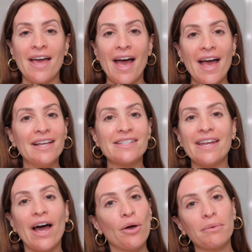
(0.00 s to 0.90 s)

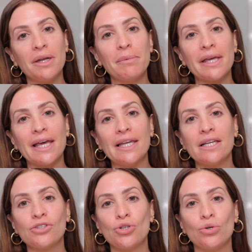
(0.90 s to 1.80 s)
and now I'm gonna
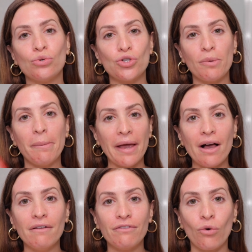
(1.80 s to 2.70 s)
begin to do my
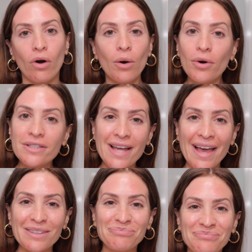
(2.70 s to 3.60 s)
makeup for a work
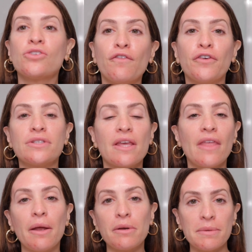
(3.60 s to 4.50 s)
day. So first thing
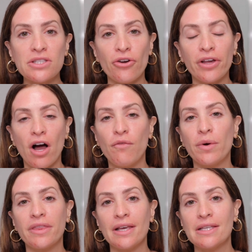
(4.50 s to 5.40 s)
that I'm gonna be starting off
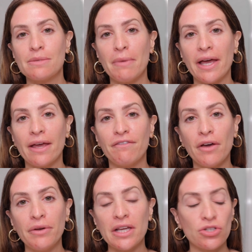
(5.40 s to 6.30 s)
with is my
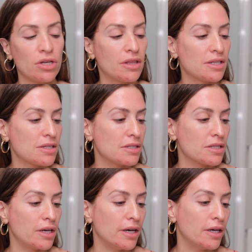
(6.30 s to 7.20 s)
foundation. This is
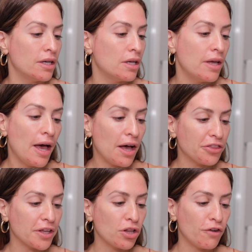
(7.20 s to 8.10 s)
the
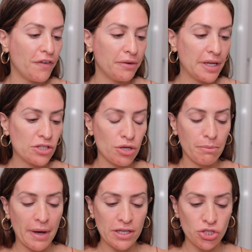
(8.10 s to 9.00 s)
Healthy Glow
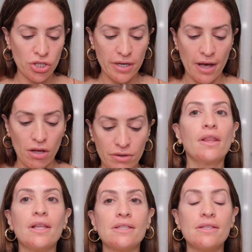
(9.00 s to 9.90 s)
Foundation by Chanel.
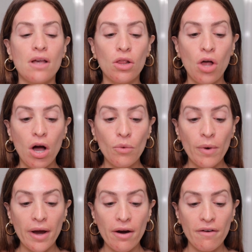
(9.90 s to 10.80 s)
This is a long
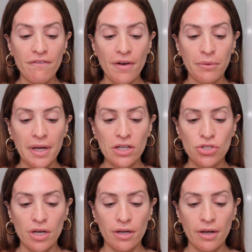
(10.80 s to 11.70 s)
wear
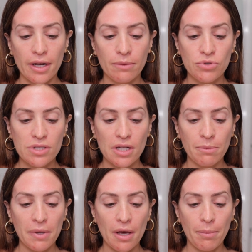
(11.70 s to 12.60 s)
foundation, and I'm just gonna
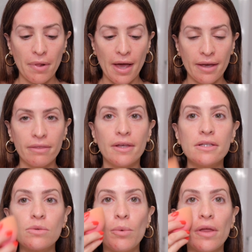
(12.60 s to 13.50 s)
be applying
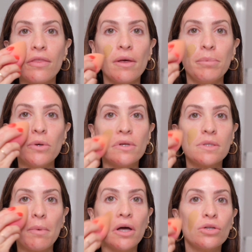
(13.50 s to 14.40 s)
this with the beauty
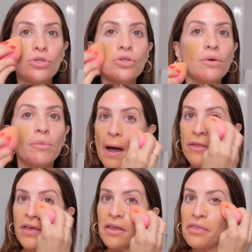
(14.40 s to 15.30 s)
sponge. I
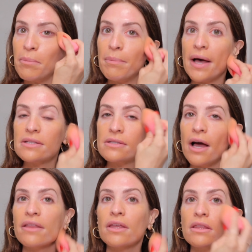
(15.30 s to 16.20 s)
think
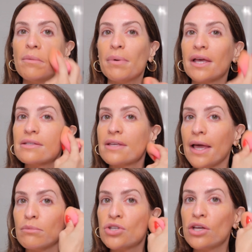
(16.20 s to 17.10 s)
the biggest
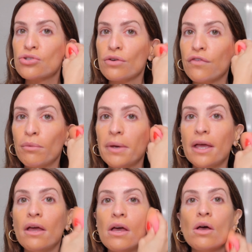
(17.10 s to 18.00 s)
game changer for
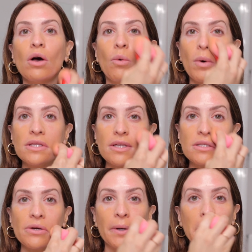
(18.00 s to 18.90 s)
me once I
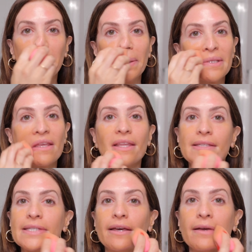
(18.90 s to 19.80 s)
started using
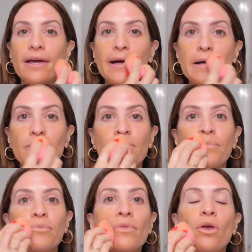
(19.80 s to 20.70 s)
this skincare
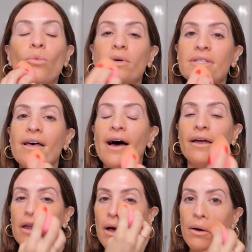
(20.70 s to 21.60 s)
was
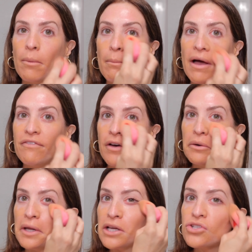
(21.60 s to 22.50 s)
that my
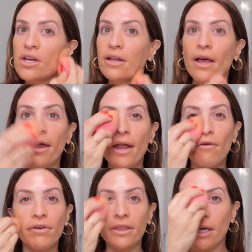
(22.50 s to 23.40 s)
foundation and
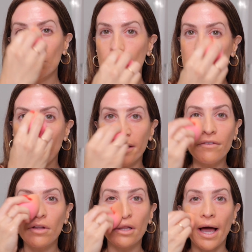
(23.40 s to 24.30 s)
everything just kind
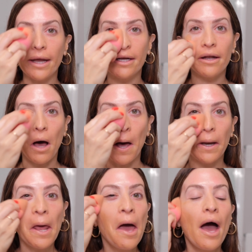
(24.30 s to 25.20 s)
of glided
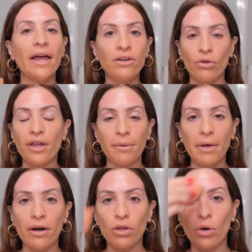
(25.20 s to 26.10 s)
on. I know that I'm
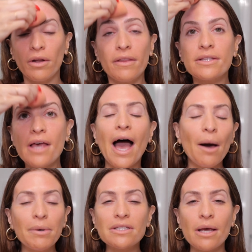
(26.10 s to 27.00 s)
not alone in this.
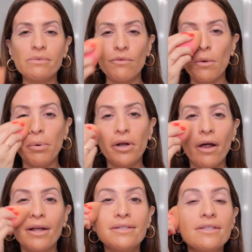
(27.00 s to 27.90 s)
How many times have we put
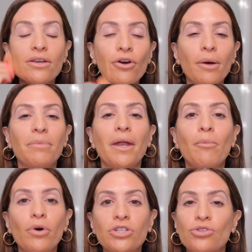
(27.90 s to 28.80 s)
on a serum, then a
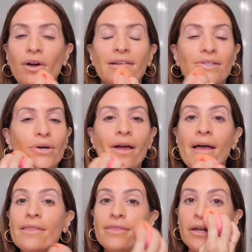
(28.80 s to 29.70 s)
moisturizer,
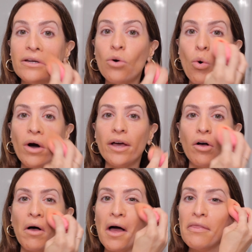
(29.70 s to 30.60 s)
then an
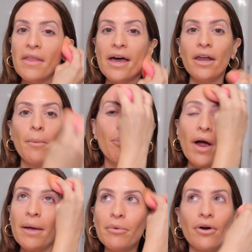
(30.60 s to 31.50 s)
oil, and then a
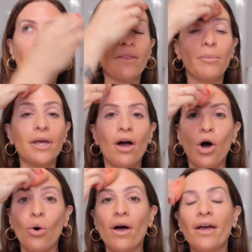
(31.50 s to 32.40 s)
primer, and then we
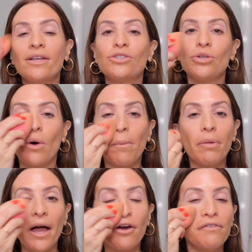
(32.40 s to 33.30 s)
go to
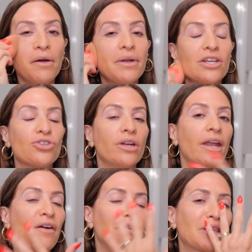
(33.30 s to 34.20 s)
apply our foundation and
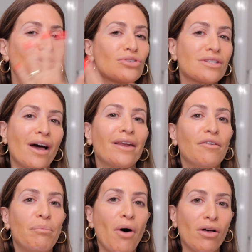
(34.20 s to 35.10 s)
everything just kind
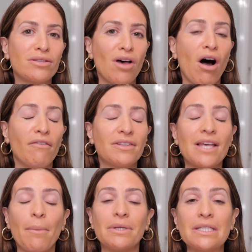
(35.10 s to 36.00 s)
of balls off. It's
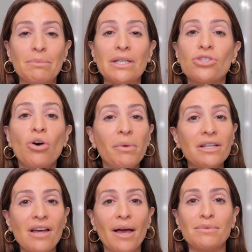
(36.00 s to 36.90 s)
happened to me so
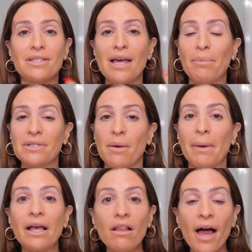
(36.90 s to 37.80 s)
many times. It's happened to
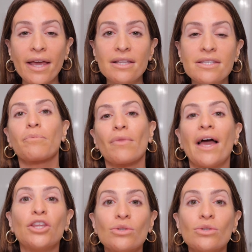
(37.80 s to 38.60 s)
my clients. And